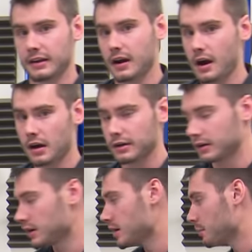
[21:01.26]
hard.
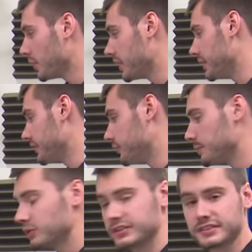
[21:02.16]
But if we
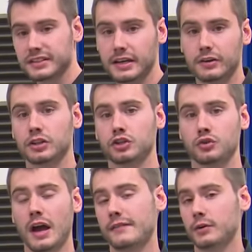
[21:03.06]
put this thing down into
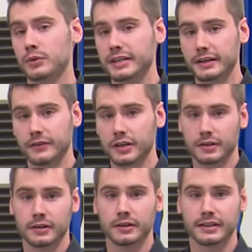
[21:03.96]
drive and we give her,
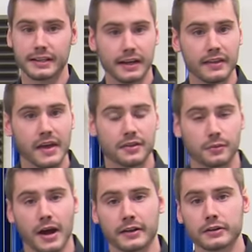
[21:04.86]
get on that
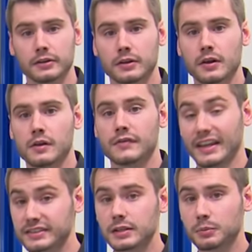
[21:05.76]
throttle,
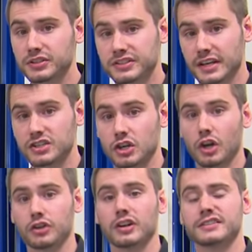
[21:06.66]
that's gonna put this engine
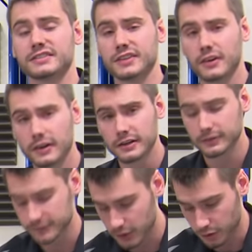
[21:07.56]
under a ton
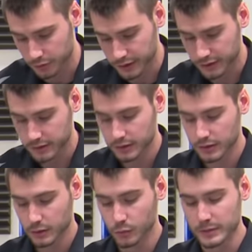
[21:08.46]
of load.
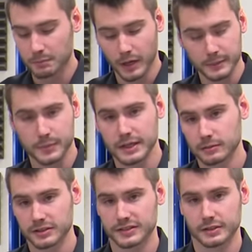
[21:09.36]
We might be able
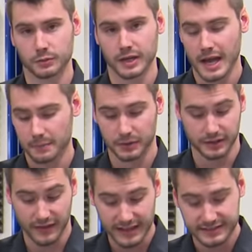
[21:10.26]
to see what happened.
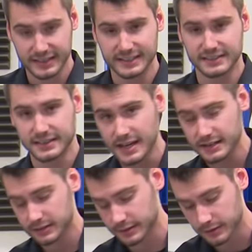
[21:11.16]
And that's
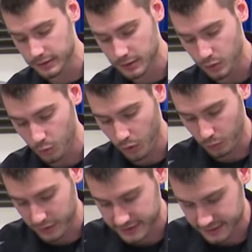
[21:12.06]
exactly what
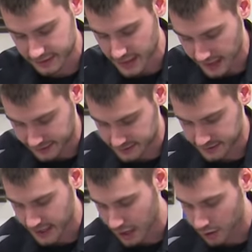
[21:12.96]
we did next. And
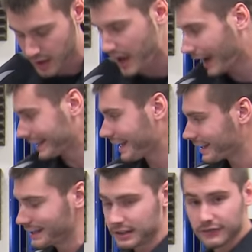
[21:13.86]
now, I can't
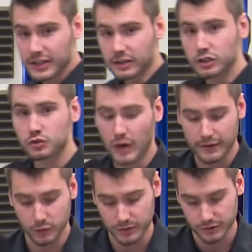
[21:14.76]
get in the vehicle and drive
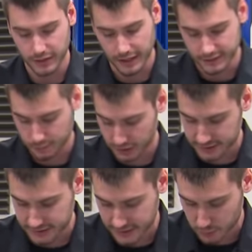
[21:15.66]
it with you guys, but I did